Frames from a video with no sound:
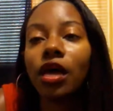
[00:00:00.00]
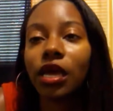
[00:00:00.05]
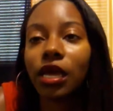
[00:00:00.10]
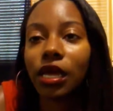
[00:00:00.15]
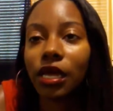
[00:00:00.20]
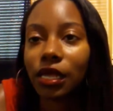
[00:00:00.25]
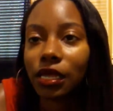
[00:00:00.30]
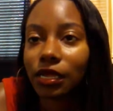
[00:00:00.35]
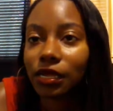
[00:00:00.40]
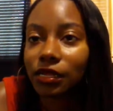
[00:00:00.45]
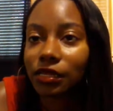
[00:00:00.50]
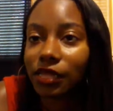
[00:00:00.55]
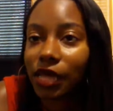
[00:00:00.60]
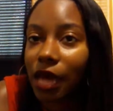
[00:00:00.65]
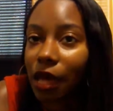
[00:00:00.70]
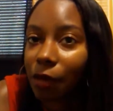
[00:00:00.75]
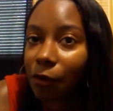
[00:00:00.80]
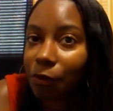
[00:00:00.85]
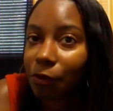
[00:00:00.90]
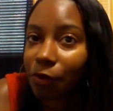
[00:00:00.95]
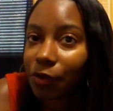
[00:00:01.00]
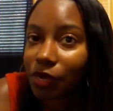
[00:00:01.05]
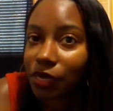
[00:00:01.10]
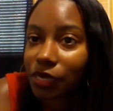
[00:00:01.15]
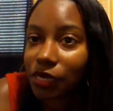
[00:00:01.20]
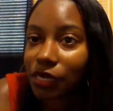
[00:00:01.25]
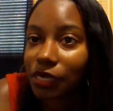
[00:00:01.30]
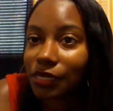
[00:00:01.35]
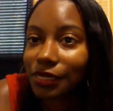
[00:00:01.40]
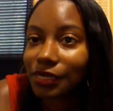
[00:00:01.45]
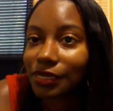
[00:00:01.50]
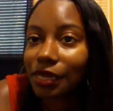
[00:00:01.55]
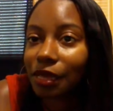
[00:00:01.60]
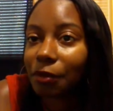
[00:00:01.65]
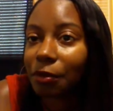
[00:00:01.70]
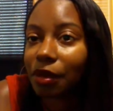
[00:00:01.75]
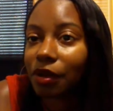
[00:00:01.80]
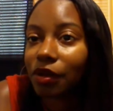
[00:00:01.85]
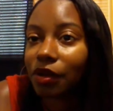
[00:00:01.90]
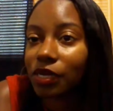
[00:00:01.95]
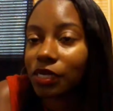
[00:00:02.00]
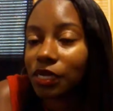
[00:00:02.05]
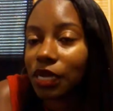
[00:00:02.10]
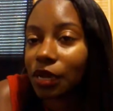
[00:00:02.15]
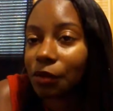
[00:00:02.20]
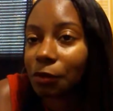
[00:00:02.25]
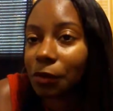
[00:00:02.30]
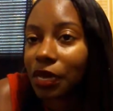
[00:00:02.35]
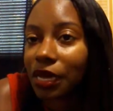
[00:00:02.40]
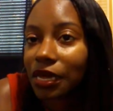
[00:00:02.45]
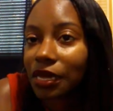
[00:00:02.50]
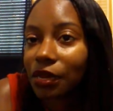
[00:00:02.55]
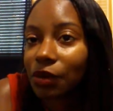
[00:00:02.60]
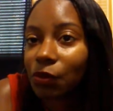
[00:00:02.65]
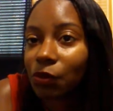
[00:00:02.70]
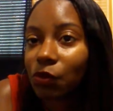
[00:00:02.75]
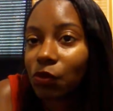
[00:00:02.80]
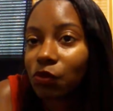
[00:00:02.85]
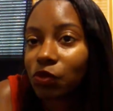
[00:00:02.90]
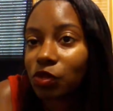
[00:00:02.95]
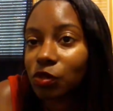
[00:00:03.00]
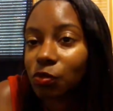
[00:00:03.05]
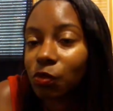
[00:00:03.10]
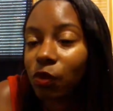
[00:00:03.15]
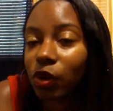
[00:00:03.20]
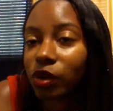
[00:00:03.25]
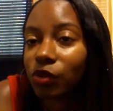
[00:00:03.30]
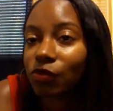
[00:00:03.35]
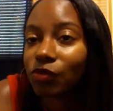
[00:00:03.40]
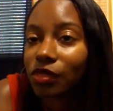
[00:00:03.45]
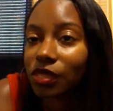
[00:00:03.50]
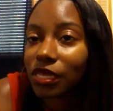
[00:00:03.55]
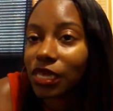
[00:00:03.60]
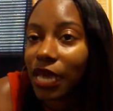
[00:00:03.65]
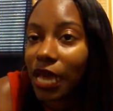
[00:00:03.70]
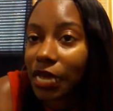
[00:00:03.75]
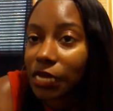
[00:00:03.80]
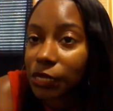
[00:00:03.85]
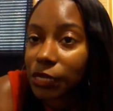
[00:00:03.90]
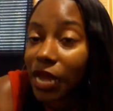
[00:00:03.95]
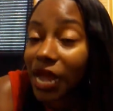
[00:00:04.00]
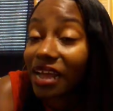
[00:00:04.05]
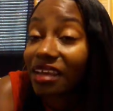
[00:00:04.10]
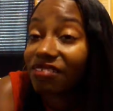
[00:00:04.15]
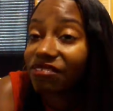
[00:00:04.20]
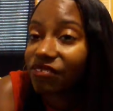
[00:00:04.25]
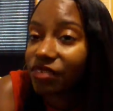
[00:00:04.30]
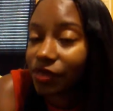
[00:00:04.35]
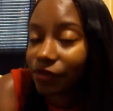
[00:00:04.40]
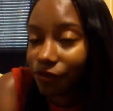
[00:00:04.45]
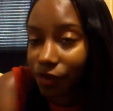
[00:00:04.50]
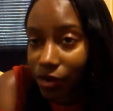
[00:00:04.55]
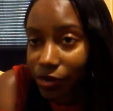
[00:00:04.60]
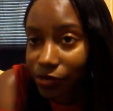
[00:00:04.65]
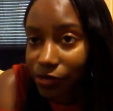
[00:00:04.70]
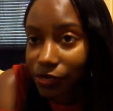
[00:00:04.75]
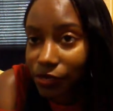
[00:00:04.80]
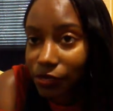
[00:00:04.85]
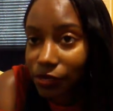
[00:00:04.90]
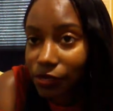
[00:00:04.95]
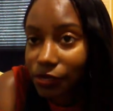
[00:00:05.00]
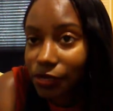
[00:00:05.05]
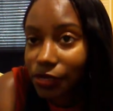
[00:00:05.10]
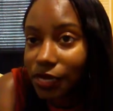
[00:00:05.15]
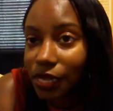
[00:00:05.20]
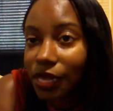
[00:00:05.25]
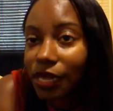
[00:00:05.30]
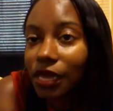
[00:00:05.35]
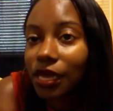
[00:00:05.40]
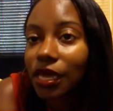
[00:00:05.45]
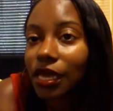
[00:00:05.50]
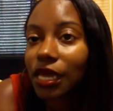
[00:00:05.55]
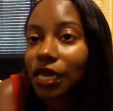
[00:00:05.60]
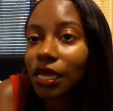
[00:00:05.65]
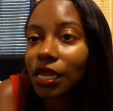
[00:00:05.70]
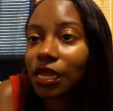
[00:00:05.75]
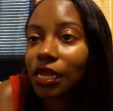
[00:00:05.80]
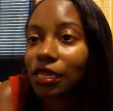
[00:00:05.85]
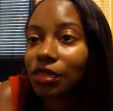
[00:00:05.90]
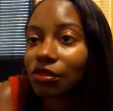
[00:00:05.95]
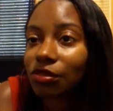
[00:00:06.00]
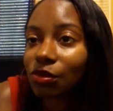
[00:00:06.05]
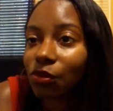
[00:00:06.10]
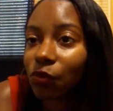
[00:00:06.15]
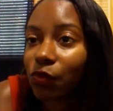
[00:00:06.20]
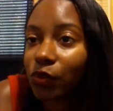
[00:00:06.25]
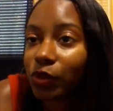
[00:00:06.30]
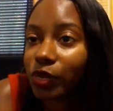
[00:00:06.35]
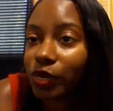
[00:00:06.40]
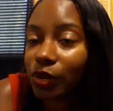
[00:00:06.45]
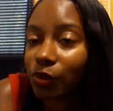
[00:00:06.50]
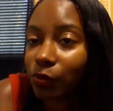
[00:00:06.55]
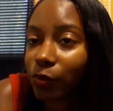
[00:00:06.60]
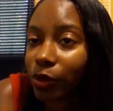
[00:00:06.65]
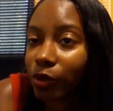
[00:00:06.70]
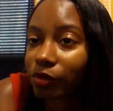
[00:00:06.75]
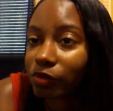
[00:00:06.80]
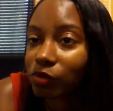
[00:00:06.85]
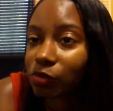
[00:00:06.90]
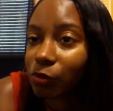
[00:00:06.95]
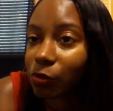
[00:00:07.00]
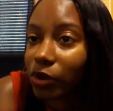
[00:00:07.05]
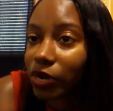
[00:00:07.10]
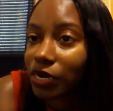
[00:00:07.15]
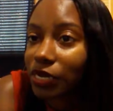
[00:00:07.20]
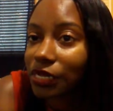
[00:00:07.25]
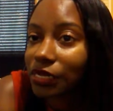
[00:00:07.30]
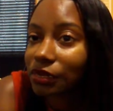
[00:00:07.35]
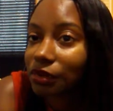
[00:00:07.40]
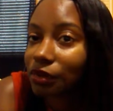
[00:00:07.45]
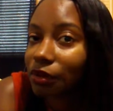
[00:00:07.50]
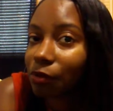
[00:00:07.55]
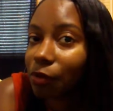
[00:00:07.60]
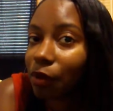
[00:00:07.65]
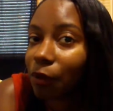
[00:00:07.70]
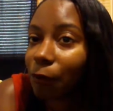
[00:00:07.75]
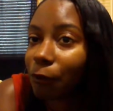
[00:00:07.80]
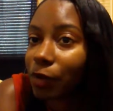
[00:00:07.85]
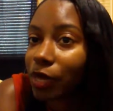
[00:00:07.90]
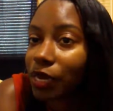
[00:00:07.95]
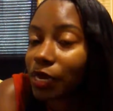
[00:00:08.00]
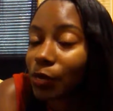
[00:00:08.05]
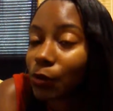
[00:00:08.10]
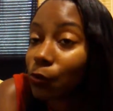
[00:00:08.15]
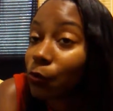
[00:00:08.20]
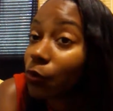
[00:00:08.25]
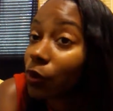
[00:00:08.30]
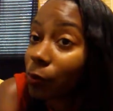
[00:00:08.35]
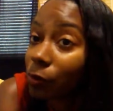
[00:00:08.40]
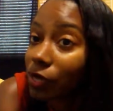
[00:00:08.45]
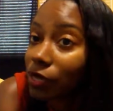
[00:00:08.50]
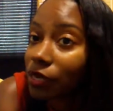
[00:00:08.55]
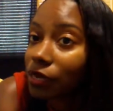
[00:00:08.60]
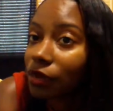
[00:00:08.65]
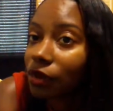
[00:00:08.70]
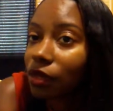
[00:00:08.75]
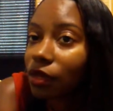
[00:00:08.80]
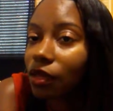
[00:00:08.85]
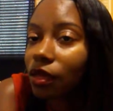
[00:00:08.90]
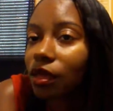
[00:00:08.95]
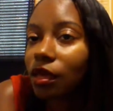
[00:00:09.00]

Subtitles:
And that book is about a young man who was born with the HIV virus and is going around spreading it to both men and women.